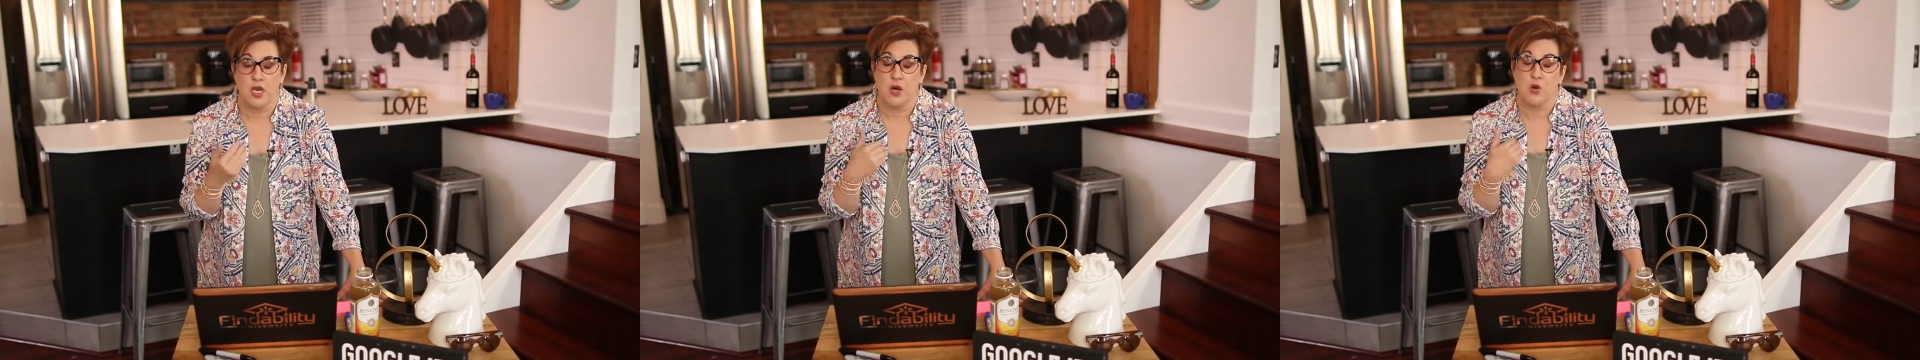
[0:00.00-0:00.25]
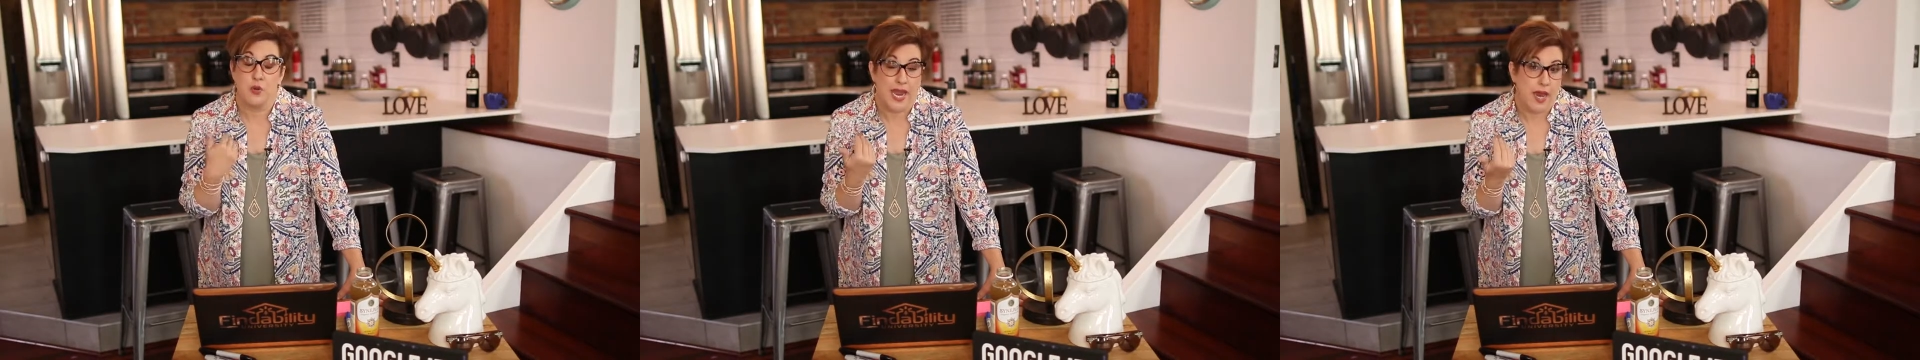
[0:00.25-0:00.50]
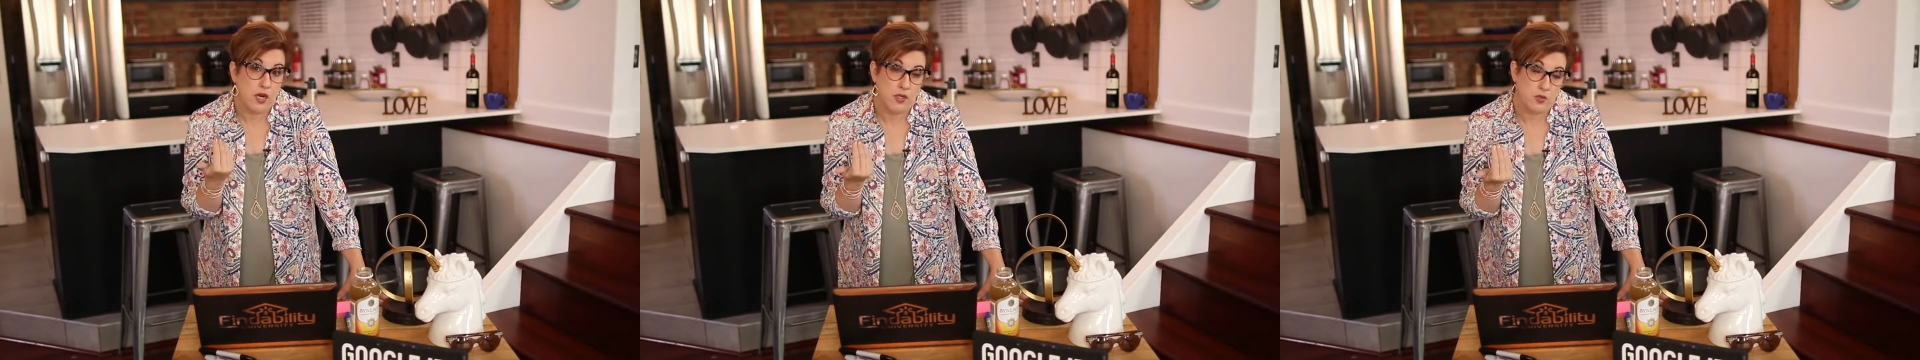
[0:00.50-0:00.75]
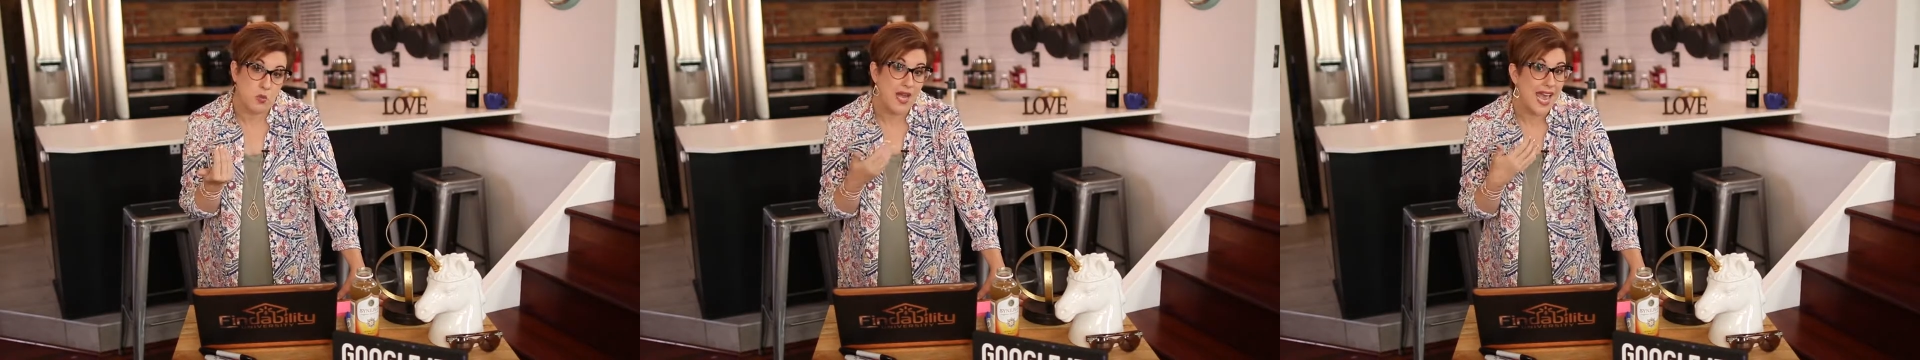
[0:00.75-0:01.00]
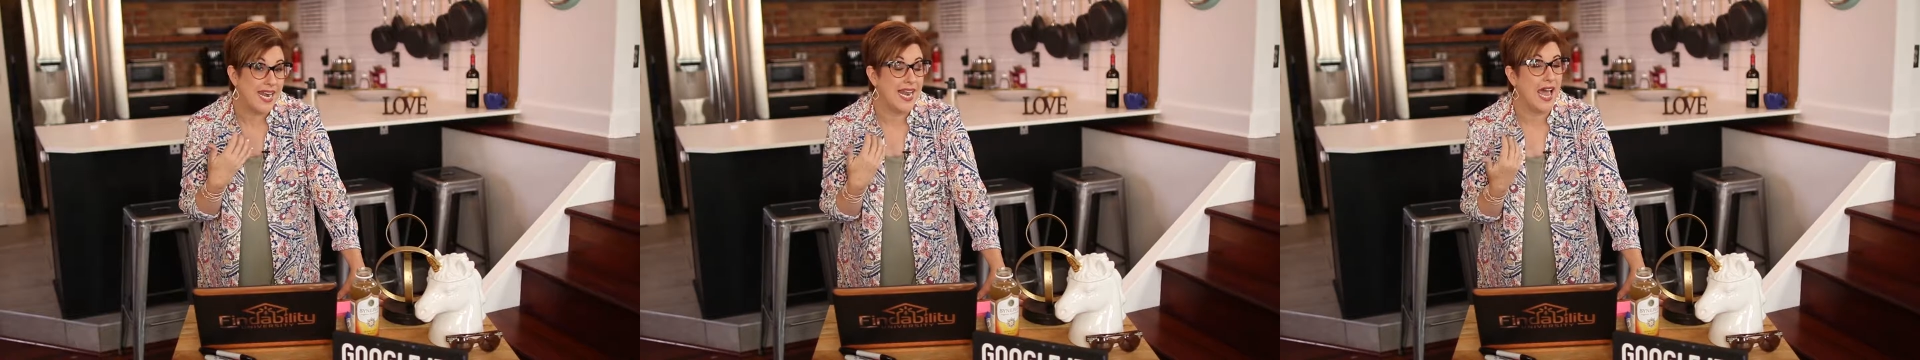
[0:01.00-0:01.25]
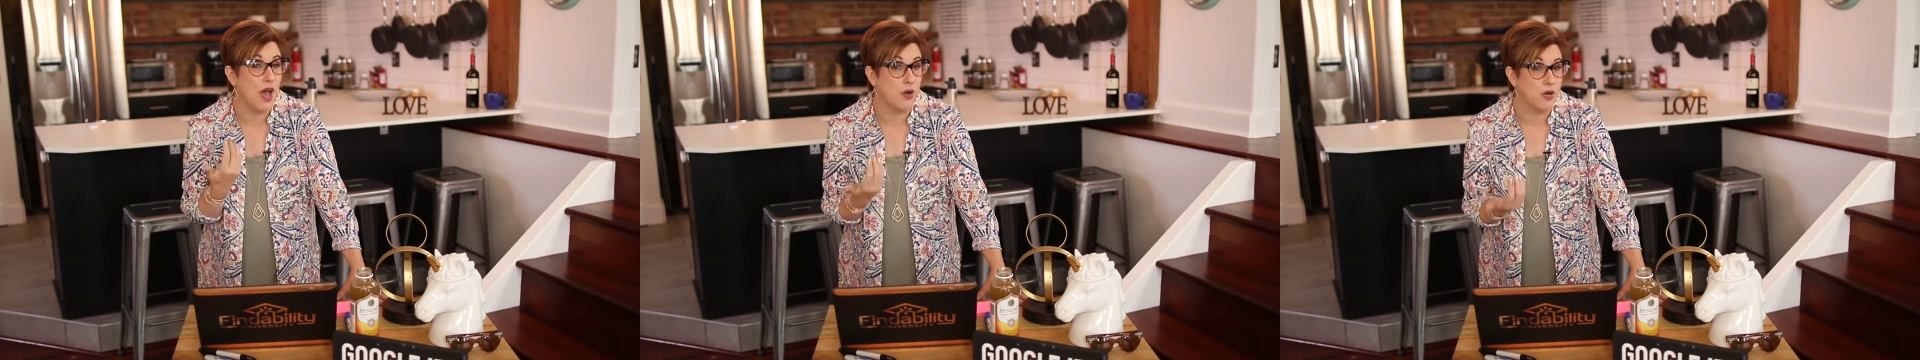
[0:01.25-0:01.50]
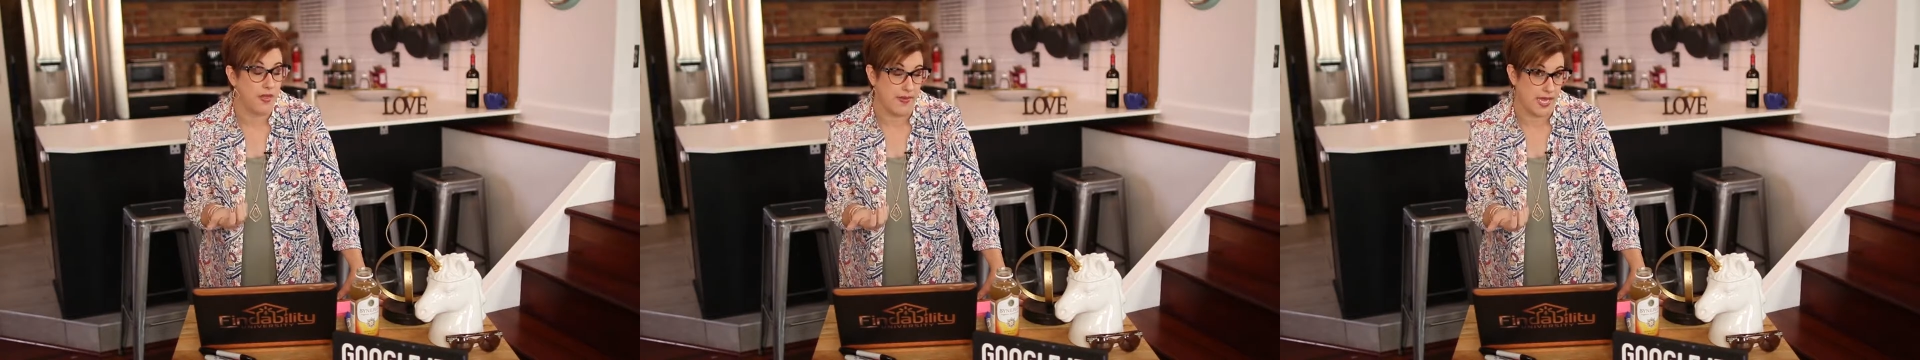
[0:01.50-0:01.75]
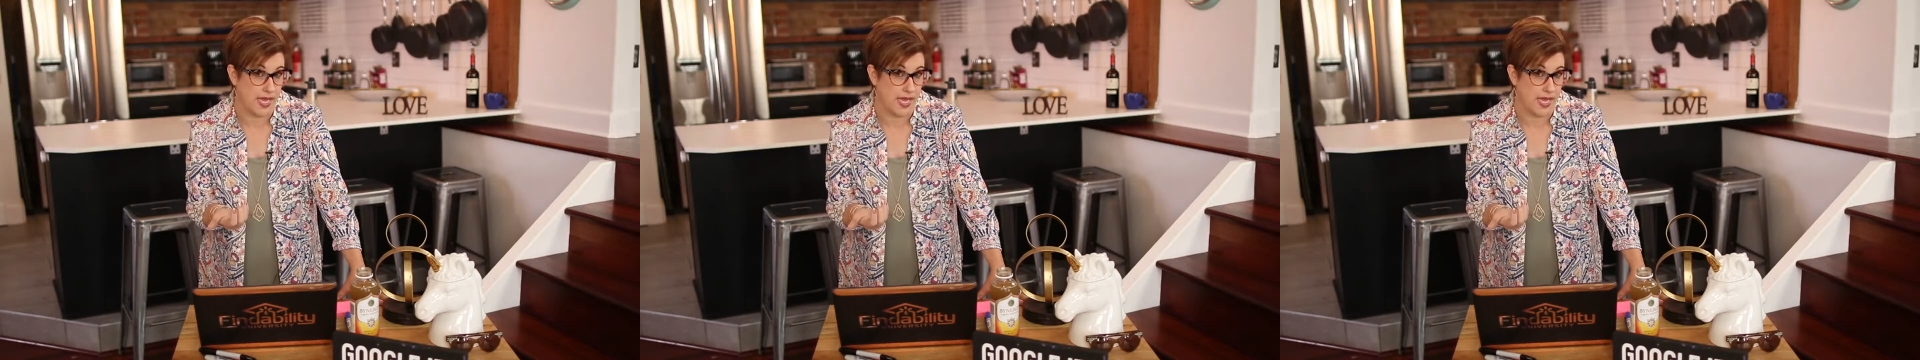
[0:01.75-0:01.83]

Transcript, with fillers: Who cares? What and how do they